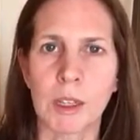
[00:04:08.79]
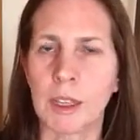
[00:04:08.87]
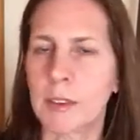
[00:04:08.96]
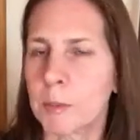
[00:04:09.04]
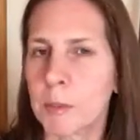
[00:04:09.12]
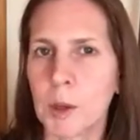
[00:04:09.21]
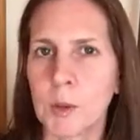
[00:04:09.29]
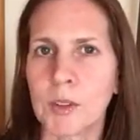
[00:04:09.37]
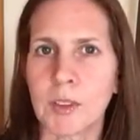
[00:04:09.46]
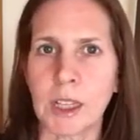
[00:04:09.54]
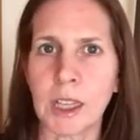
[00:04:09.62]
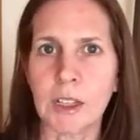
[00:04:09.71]
it's a
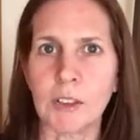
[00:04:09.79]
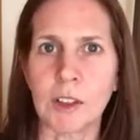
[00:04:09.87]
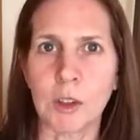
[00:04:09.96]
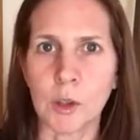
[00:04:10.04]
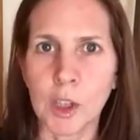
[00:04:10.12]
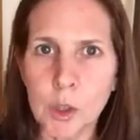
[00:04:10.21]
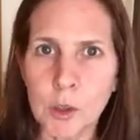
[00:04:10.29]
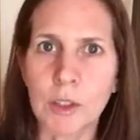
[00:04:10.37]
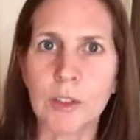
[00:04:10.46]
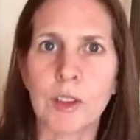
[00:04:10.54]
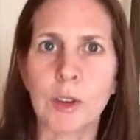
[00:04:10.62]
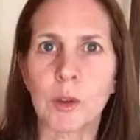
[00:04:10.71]
post saying, you know, you
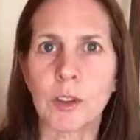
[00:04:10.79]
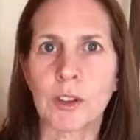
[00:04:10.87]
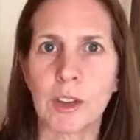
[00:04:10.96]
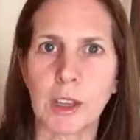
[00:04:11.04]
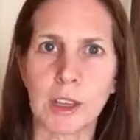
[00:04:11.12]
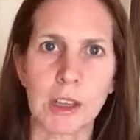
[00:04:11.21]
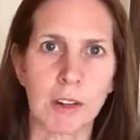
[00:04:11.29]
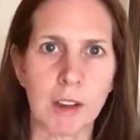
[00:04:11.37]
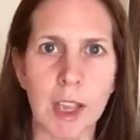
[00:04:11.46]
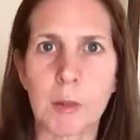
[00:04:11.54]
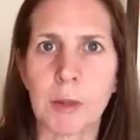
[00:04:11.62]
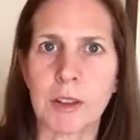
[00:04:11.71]
can do it, you're
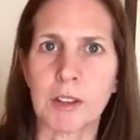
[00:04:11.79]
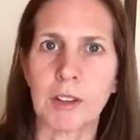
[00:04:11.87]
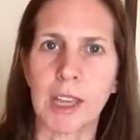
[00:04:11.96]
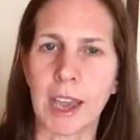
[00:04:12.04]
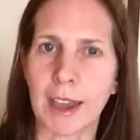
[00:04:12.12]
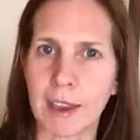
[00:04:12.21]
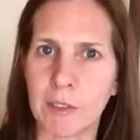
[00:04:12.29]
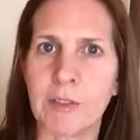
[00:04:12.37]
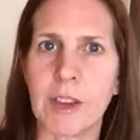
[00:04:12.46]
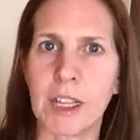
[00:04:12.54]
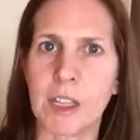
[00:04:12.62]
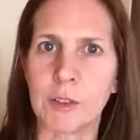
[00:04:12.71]
able to, you have
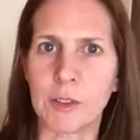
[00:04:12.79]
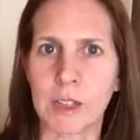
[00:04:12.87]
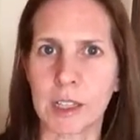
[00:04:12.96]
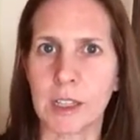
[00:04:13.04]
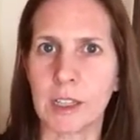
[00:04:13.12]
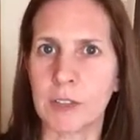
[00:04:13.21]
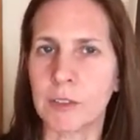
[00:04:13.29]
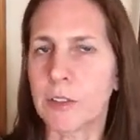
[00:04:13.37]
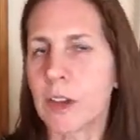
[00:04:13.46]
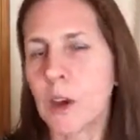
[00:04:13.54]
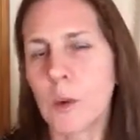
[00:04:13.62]
value to give,